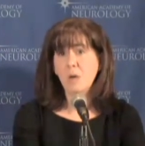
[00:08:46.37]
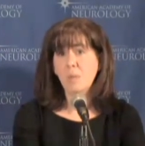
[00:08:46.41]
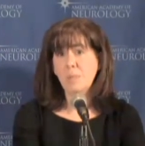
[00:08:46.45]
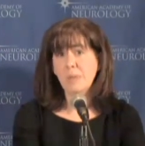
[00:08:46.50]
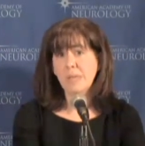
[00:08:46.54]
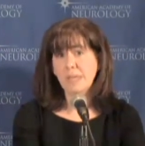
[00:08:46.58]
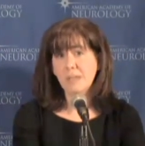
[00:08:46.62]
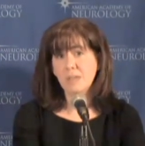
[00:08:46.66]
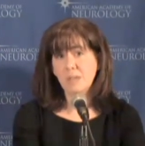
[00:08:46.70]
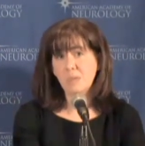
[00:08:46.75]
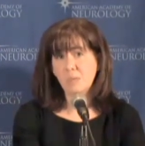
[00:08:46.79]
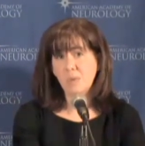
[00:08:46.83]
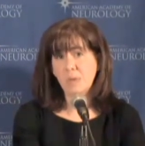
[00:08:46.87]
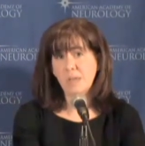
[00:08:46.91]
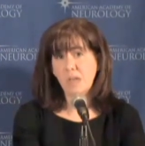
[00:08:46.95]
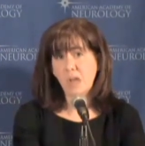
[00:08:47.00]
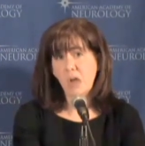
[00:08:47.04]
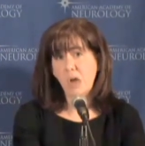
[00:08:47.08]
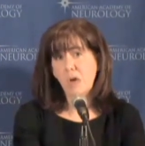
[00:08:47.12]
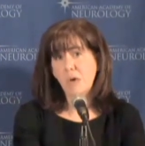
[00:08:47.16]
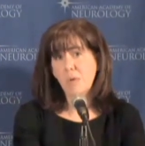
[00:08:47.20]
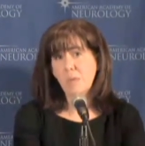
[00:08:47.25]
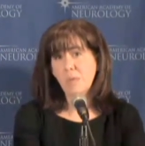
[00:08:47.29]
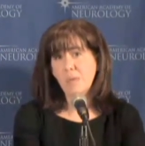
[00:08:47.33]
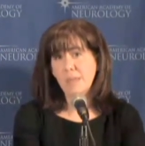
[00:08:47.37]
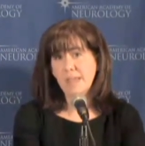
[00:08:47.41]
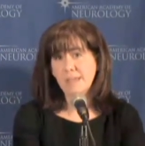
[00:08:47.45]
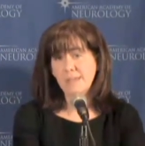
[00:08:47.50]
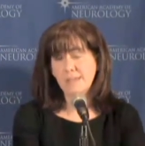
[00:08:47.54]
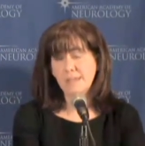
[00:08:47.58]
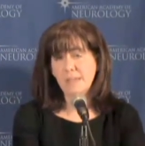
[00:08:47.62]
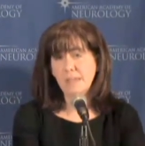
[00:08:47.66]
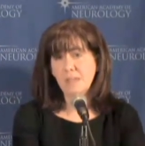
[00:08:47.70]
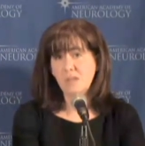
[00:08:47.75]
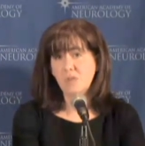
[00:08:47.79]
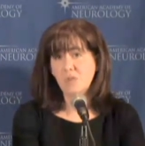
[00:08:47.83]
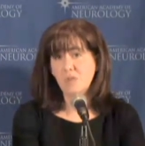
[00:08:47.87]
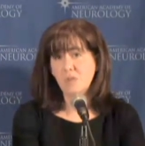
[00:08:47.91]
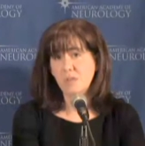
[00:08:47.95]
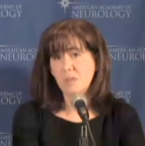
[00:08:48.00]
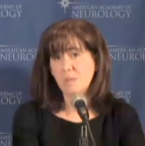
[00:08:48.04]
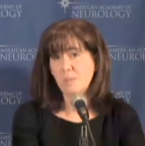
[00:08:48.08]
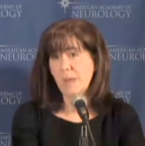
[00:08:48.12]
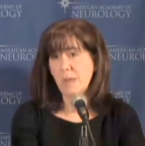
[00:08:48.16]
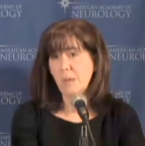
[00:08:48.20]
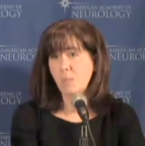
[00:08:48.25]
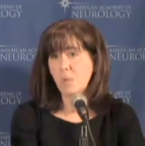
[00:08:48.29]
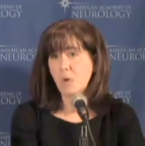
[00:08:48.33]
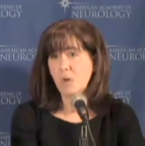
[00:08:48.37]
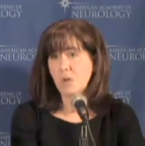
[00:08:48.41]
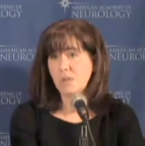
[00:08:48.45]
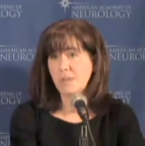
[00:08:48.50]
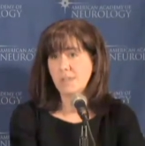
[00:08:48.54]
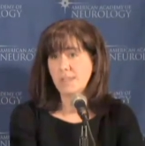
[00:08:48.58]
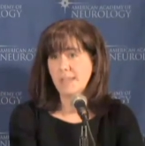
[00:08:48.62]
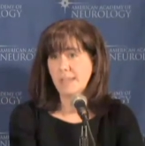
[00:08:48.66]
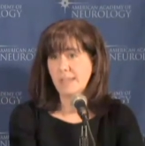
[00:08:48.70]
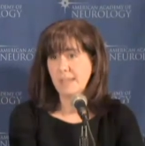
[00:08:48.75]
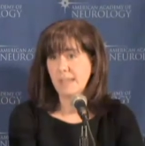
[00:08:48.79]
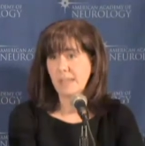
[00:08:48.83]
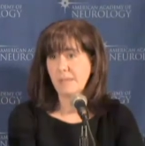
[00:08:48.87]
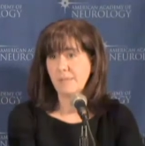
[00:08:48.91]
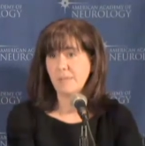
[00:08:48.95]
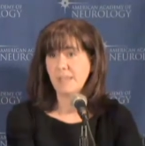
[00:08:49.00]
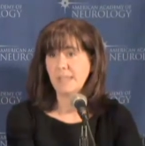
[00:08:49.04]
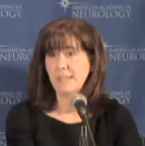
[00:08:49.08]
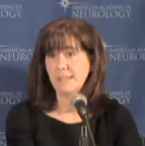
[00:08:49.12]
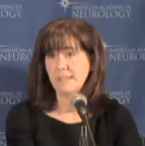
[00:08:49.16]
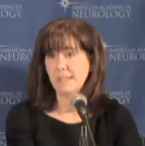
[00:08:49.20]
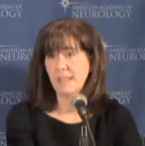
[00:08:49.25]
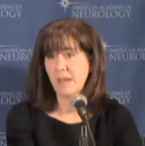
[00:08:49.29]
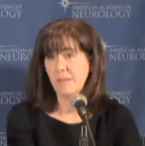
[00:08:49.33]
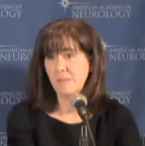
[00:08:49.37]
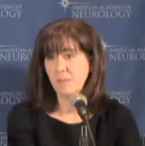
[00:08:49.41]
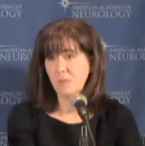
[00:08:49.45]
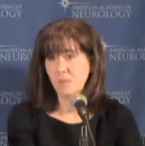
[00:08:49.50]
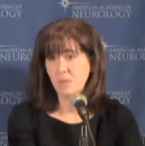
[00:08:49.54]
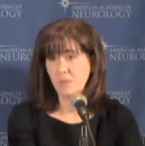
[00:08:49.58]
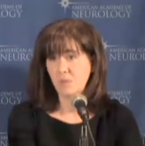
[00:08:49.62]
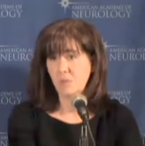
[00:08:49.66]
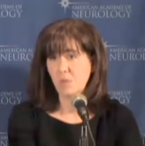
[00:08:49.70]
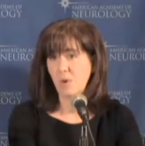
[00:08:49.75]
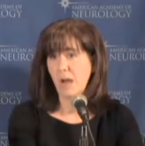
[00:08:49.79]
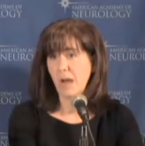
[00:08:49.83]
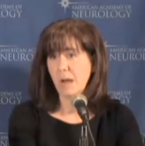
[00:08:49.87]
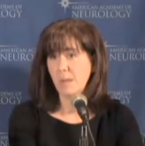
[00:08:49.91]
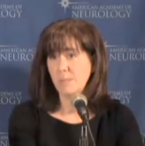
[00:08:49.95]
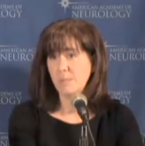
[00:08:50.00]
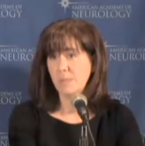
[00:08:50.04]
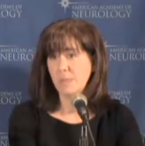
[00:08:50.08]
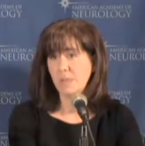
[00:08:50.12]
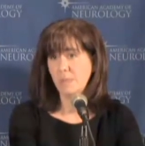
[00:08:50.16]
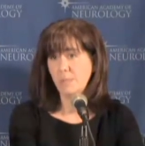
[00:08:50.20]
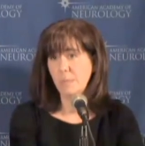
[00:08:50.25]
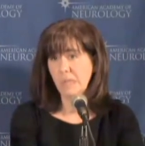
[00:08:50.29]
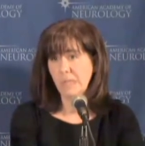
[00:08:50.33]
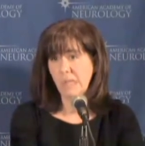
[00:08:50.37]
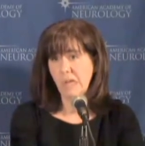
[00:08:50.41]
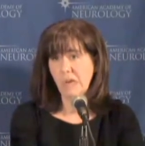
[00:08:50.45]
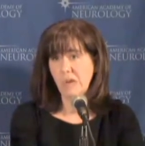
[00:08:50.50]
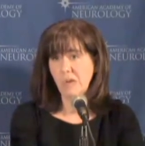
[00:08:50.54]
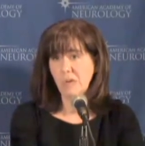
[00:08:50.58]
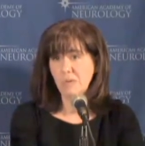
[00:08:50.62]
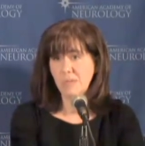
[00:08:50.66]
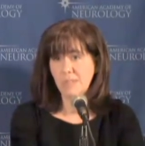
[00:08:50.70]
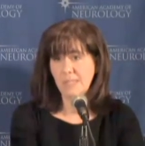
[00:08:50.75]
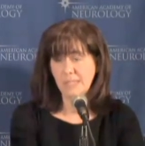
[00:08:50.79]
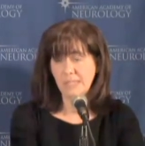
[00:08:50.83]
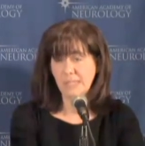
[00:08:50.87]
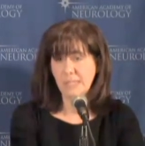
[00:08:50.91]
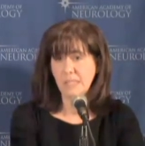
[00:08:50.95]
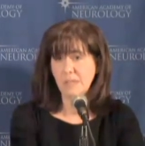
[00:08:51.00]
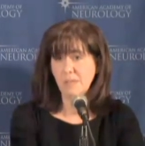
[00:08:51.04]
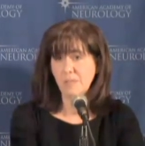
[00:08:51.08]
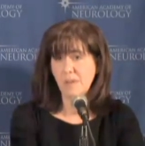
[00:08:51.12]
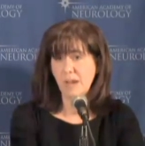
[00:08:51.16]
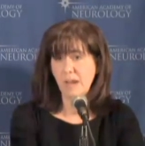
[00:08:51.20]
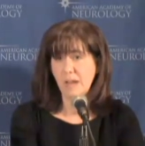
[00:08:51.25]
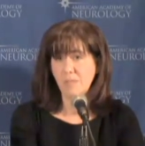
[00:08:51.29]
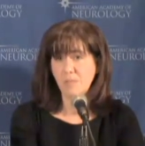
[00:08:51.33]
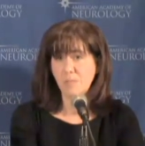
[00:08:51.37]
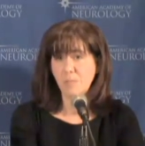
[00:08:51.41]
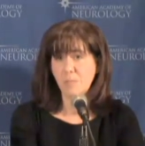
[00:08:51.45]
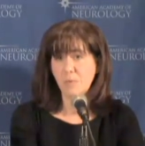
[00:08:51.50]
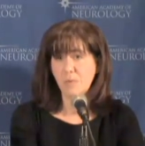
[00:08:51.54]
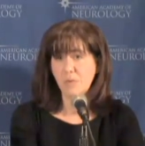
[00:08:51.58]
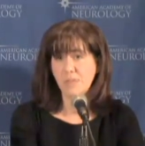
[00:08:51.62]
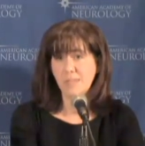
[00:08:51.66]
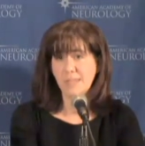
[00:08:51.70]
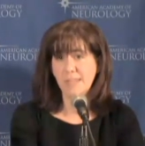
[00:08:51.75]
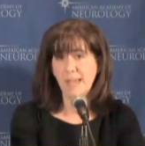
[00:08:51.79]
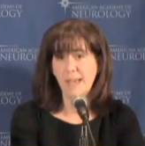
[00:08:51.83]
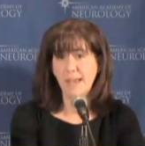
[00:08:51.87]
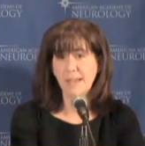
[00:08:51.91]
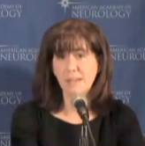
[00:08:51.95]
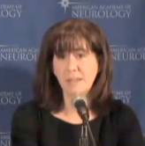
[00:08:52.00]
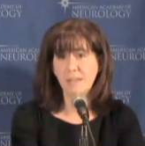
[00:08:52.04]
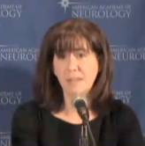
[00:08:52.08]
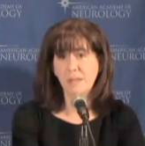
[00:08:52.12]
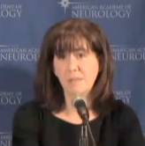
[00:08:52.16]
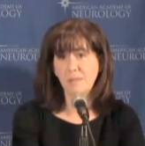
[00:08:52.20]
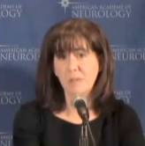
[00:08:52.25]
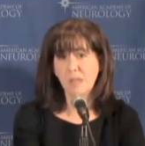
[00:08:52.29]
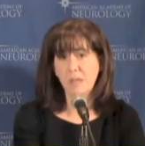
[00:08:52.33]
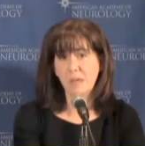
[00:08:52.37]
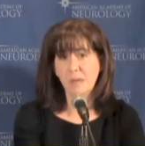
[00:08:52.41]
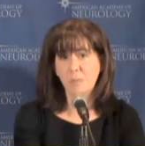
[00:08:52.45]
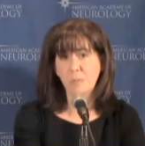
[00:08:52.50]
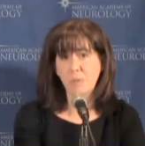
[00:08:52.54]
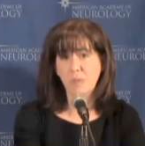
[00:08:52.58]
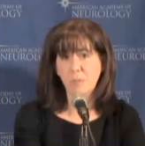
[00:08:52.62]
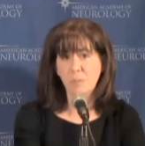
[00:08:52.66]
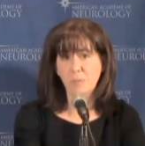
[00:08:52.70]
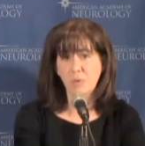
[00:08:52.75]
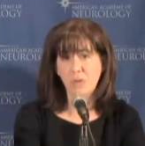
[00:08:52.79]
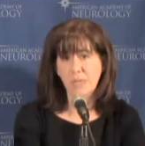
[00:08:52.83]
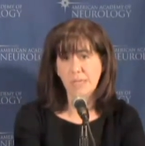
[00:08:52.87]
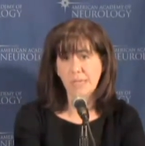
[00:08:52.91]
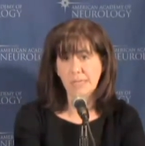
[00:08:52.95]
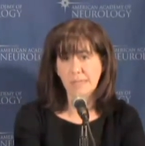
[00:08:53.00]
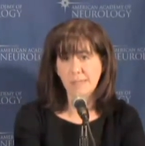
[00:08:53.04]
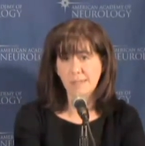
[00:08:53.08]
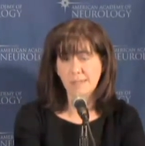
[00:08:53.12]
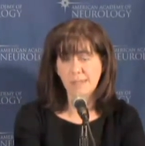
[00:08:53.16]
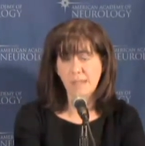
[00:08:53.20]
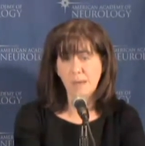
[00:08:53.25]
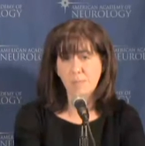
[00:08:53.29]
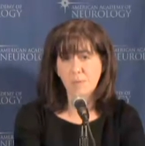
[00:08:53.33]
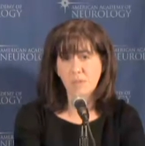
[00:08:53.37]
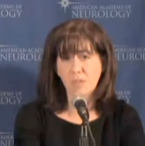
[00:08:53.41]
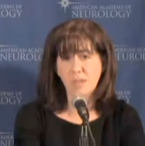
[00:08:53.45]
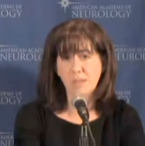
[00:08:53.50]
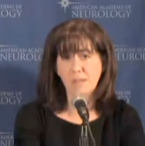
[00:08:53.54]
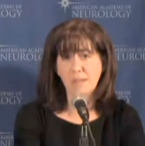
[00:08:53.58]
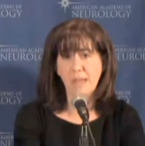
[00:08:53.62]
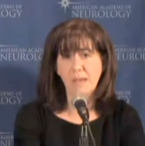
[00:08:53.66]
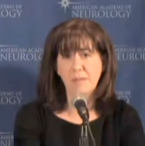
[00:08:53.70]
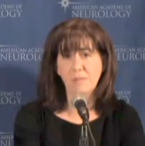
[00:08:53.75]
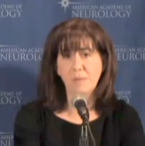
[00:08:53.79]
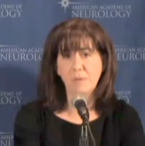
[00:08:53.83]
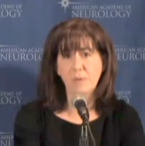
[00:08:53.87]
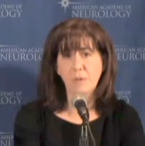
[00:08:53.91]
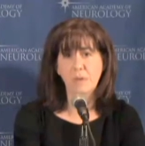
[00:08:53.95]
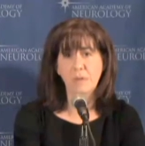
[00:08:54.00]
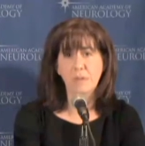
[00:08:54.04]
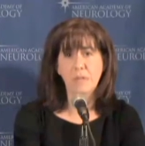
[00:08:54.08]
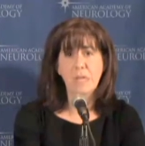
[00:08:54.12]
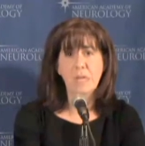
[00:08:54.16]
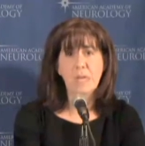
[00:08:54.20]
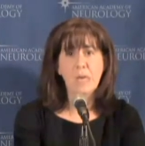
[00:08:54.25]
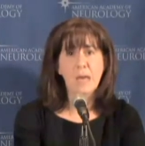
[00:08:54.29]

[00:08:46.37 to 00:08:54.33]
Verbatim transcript: because we know that seizures may worsen if these levels drop to below 65% of the, the preconception level.